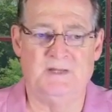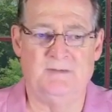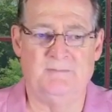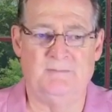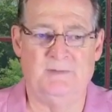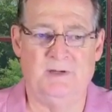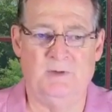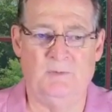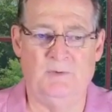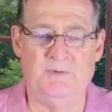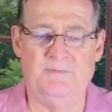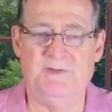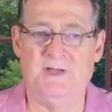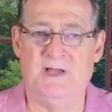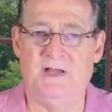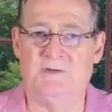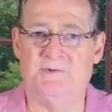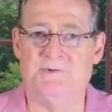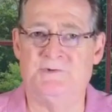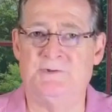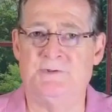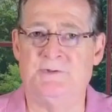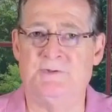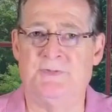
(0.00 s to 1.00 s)
But we've got
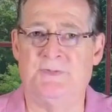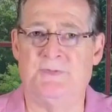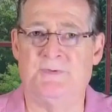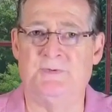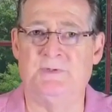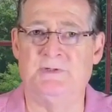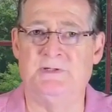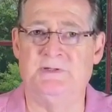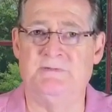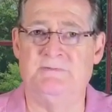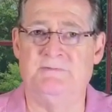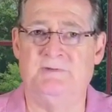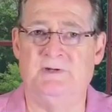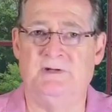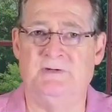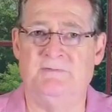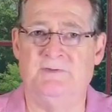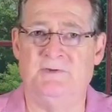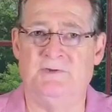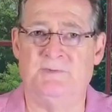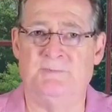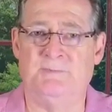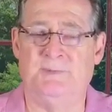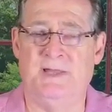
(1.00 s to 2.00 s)
two or three of
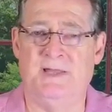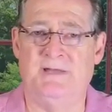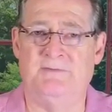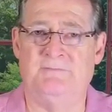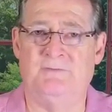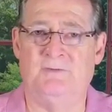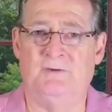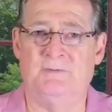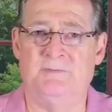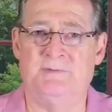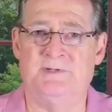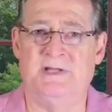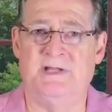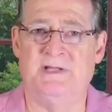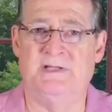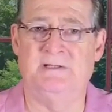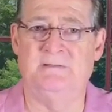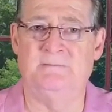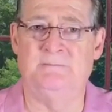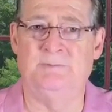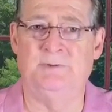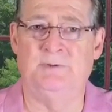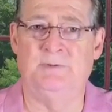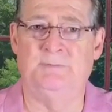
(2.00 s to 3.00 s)
those platforms I
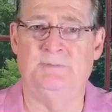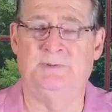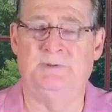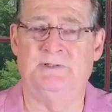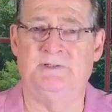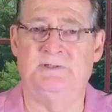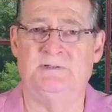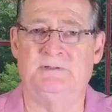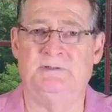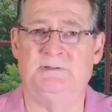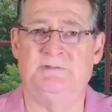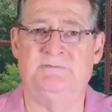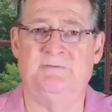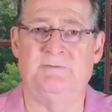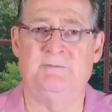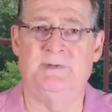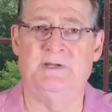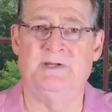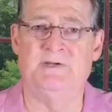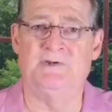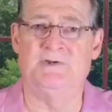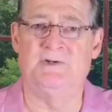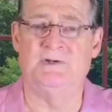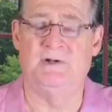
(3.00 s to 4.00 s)
can put political
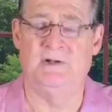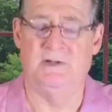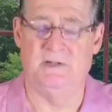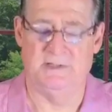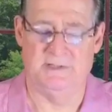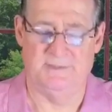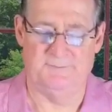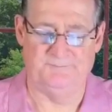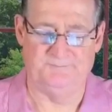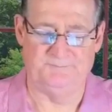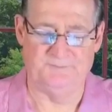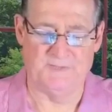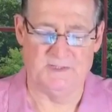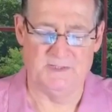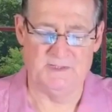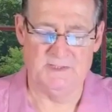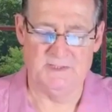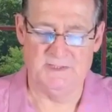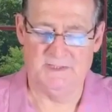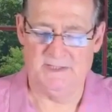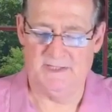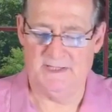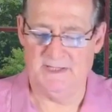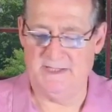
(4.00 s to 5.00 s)
information on, and
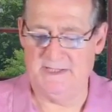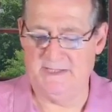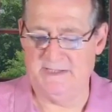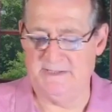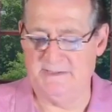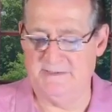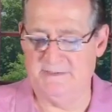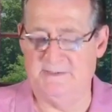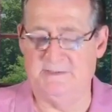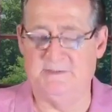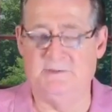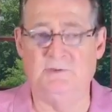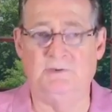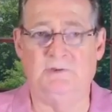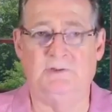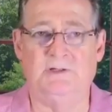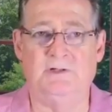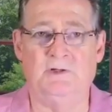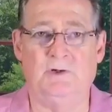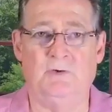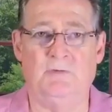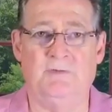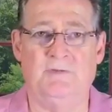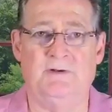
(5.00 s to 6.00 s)
and you can
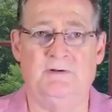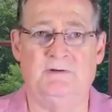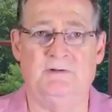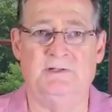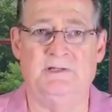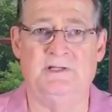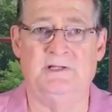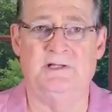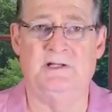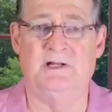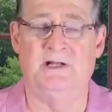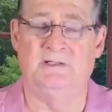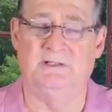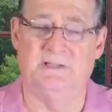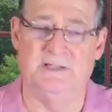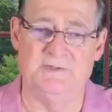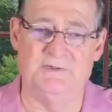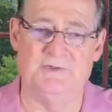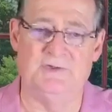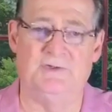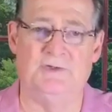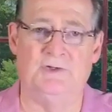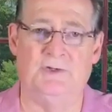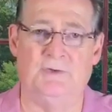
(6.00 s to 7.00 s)
go there and get it. I'll
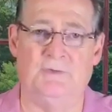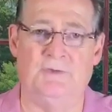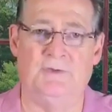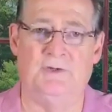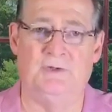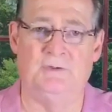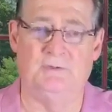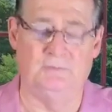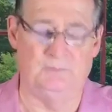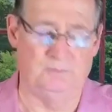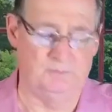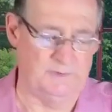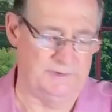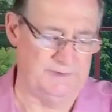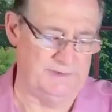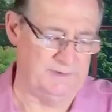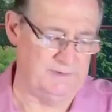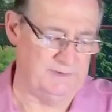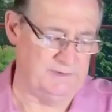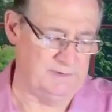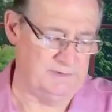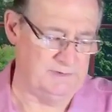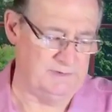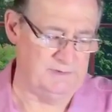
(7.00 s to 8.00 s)
let you know though when
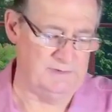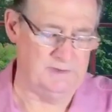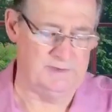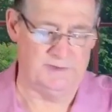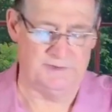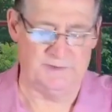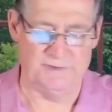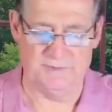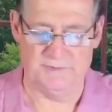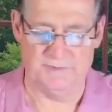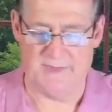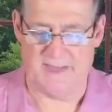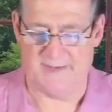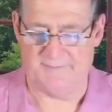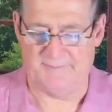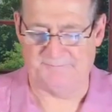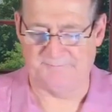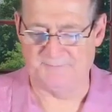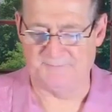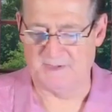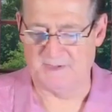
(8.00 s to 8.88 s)
you, you can do that.